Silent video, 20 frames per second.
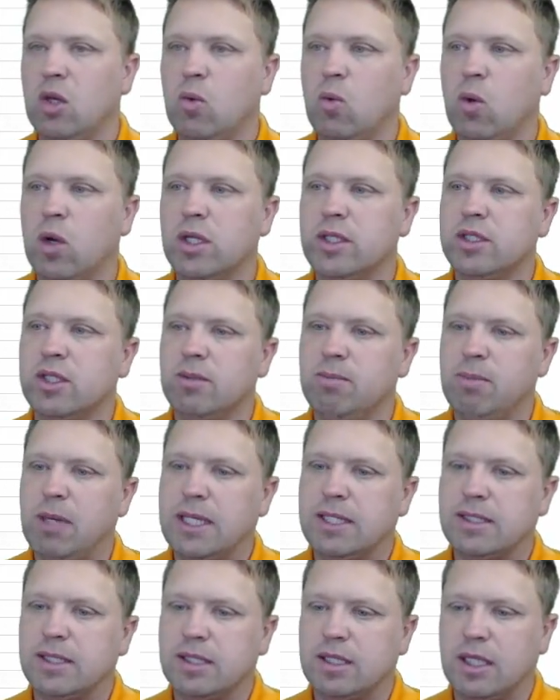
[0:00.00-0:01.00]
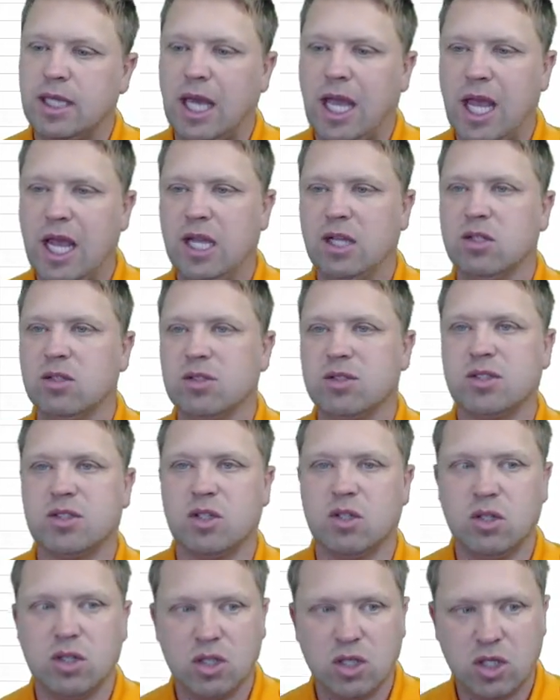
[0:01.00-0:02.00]
you want to basically handle
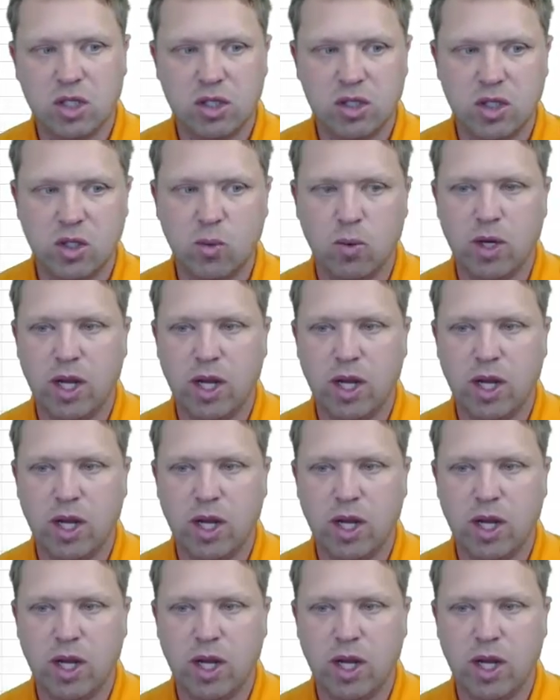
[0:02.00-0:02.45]
certain,